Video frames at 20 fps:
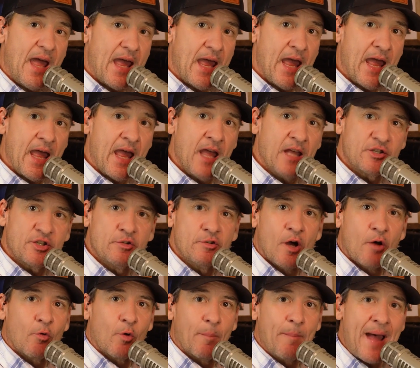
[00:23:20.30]
And you
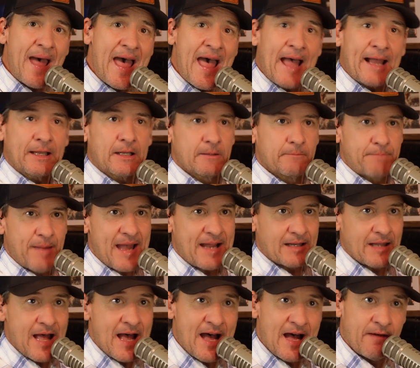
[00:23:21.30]
know we're
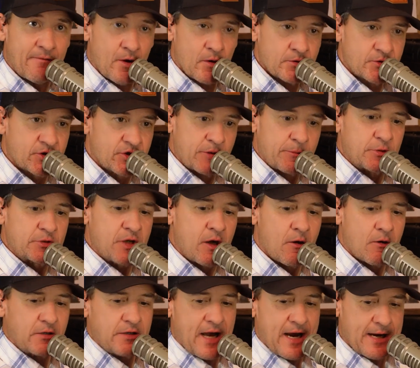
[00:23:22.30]
back live on
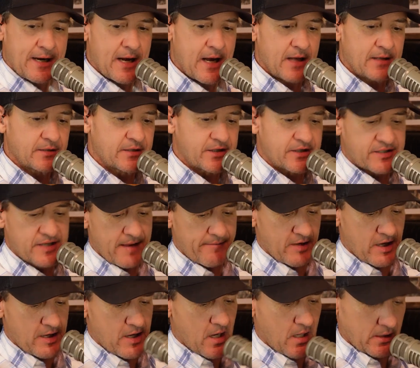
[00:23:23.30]
SuperTalk
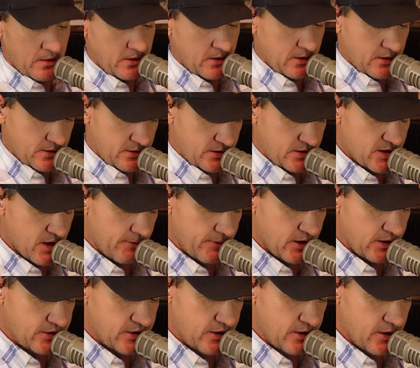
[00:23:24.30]
99.7
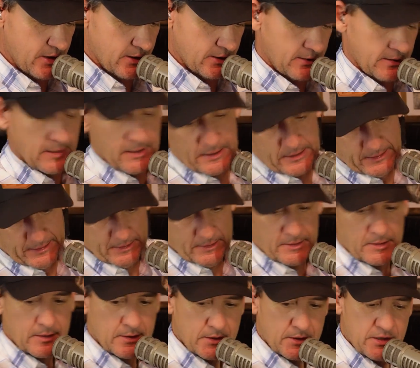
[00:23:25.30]

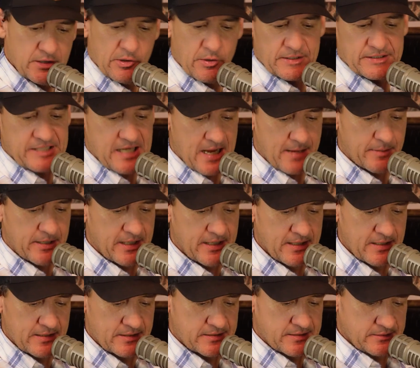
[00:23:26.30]
WTN. You know what time it
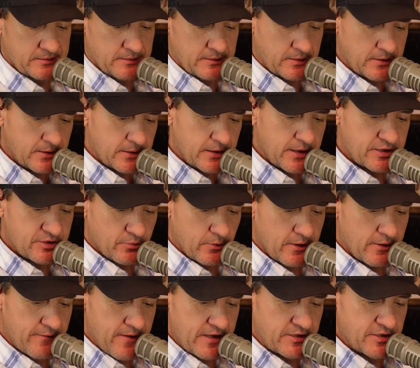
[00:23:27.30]
is? It's
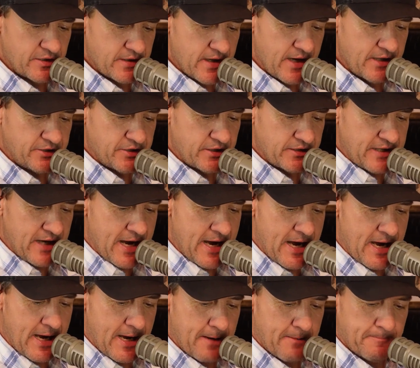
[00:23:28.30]
Renovation Nation
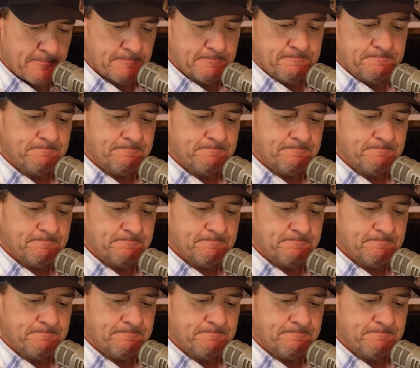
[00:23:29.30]
time.